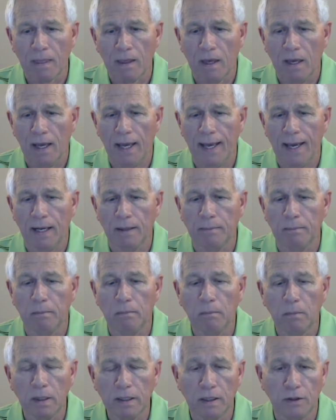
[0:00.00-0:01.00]

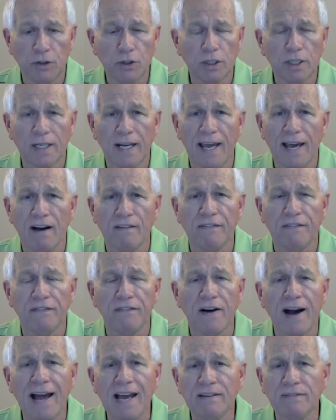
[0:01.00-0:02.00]
And you can have
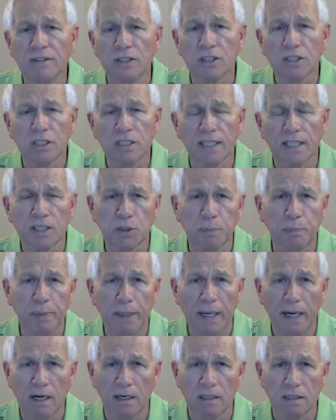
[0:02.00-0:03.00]
5 or 6
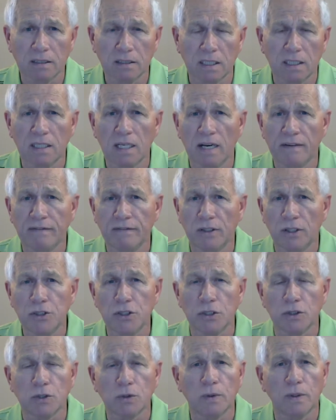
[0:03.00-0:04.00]
pairs in
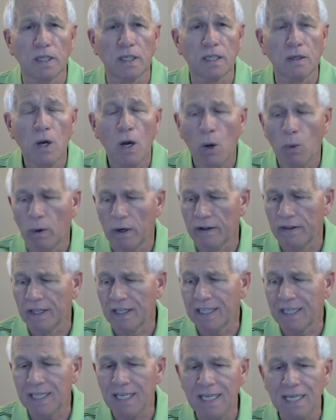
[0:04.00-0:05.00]
divergence. One of the
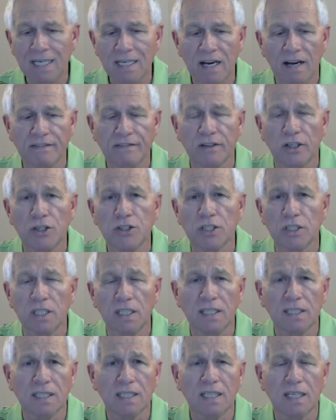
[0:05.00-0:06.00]
key divergent
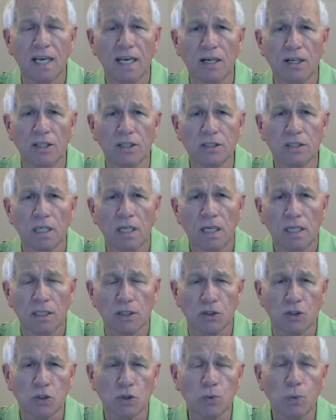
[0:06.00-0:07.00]
indicators
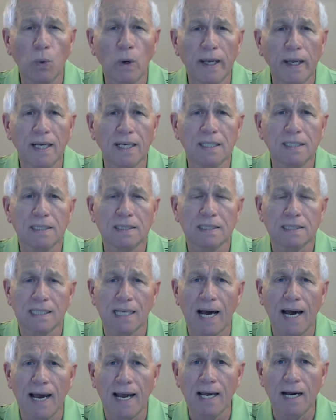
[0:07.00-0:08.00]
is swing
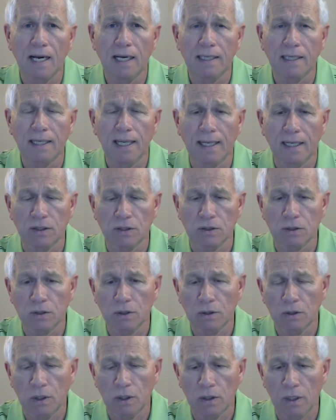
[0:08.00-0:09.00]
Zion and
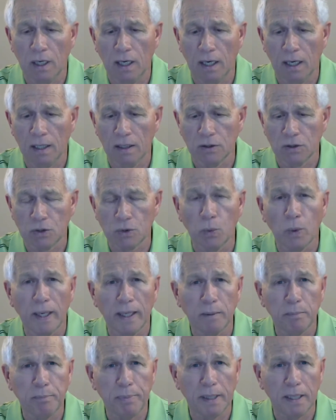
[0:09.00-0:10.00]

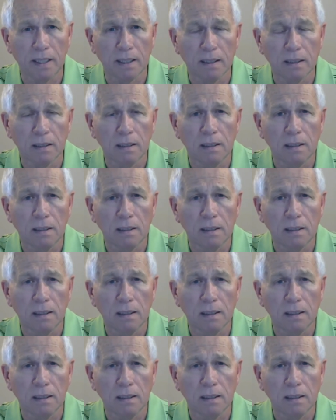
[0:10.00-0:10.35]
swing pink.